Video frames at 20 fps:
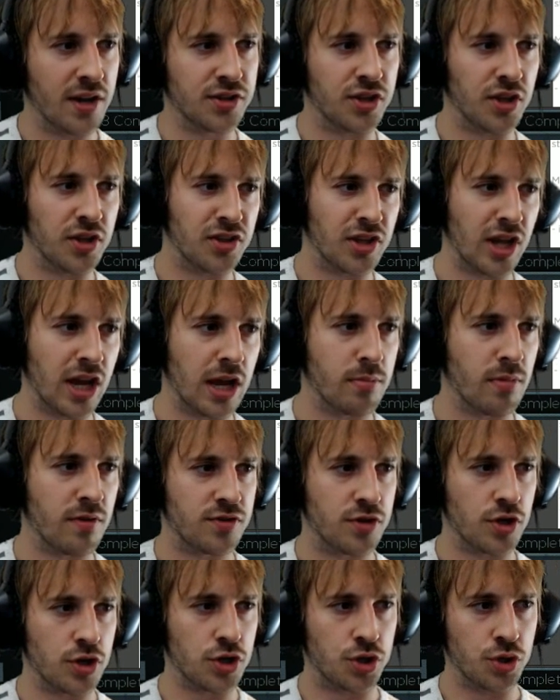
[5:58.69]
the name of
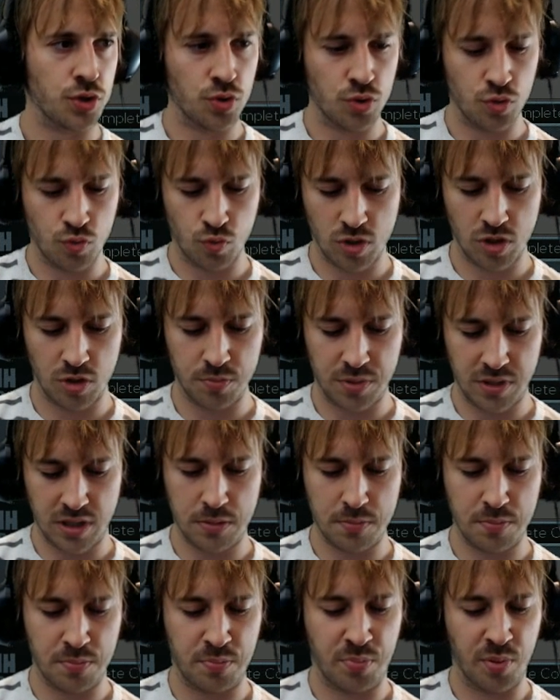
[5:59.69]
the dude will
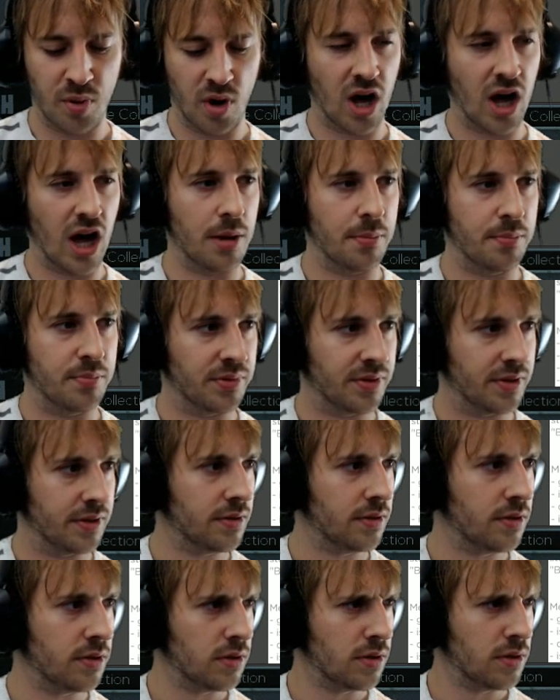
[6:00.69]
be Bob,
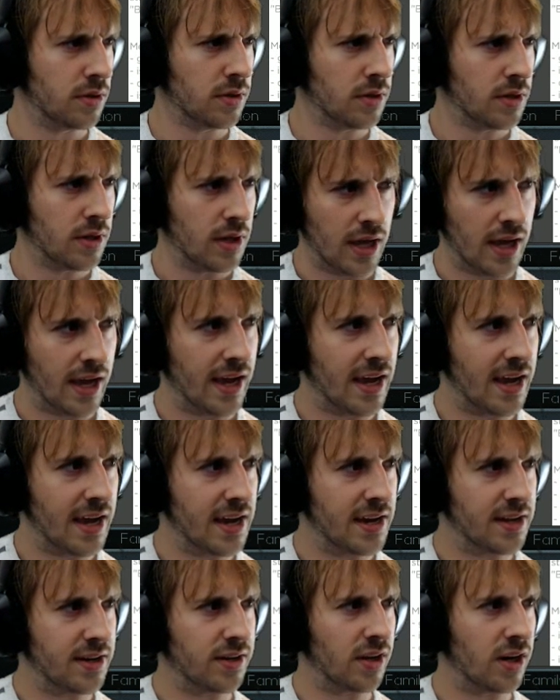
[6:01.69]

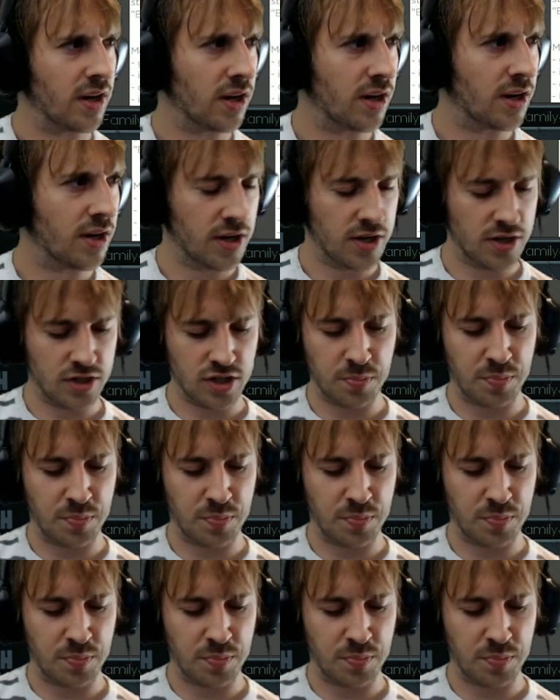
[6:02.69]
and the